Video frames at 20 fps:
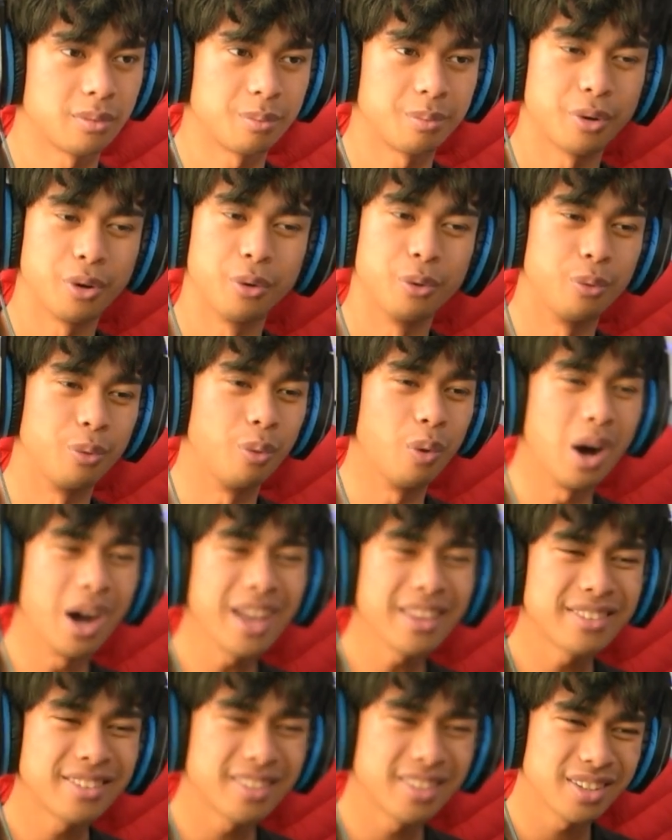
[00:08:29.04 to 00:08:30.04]
Bro,
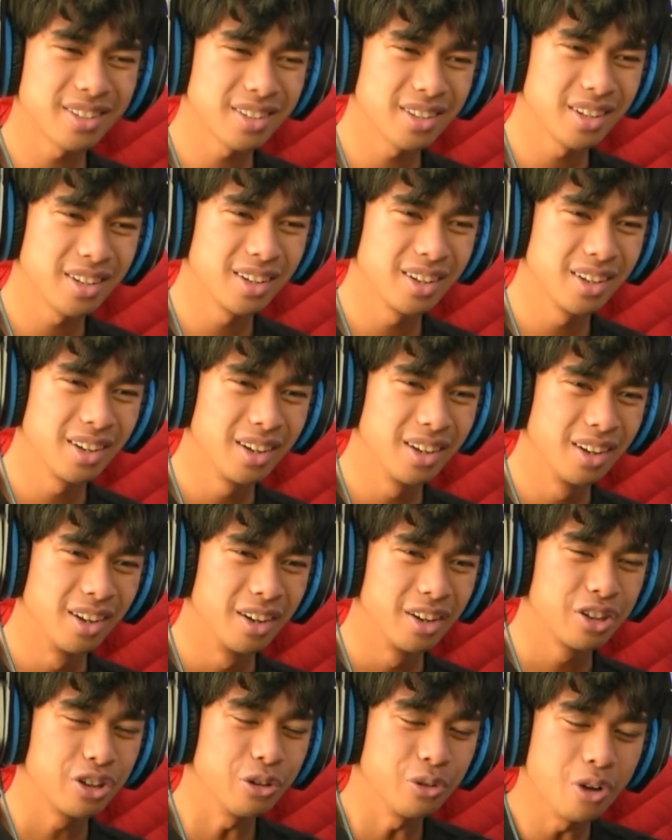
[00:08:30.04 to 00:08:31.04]
what?
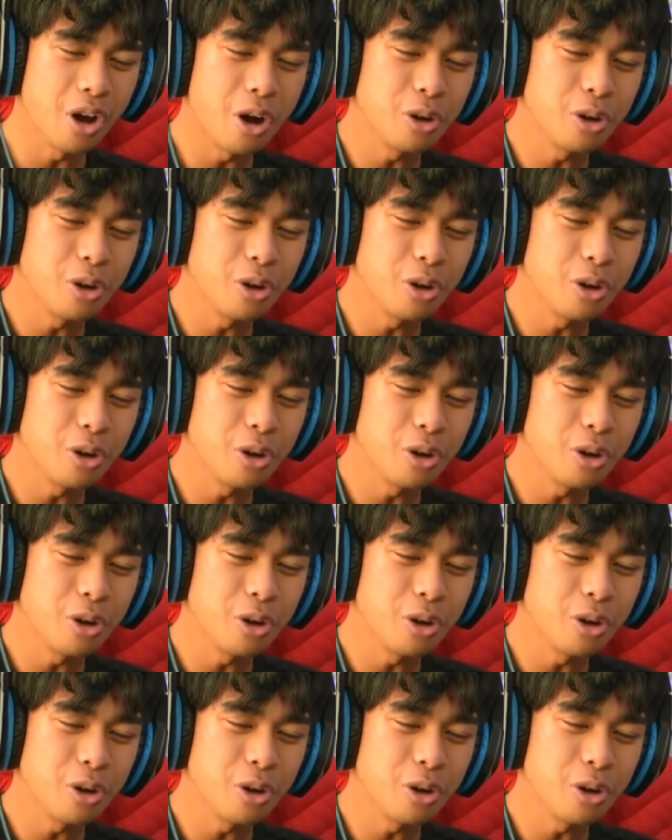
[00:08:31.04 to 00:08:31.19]
You know